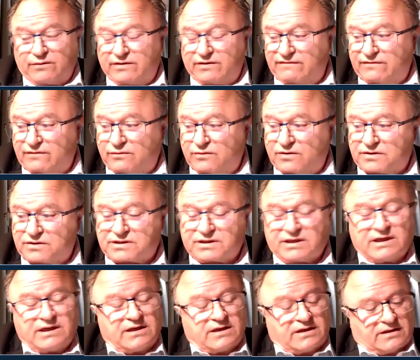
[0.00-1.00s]
whenever it was.
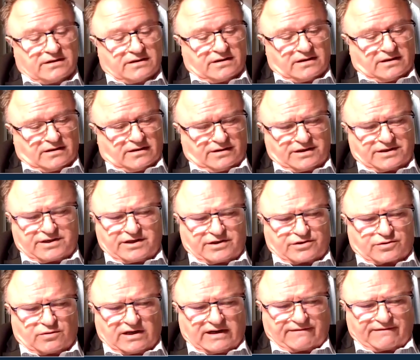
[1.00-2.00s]
These
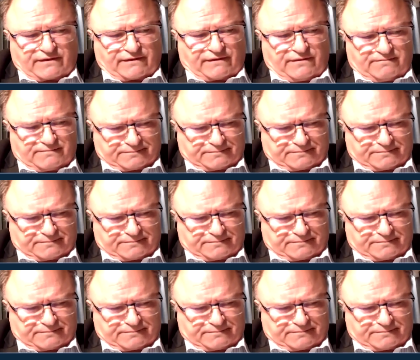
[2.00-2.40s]
things all have to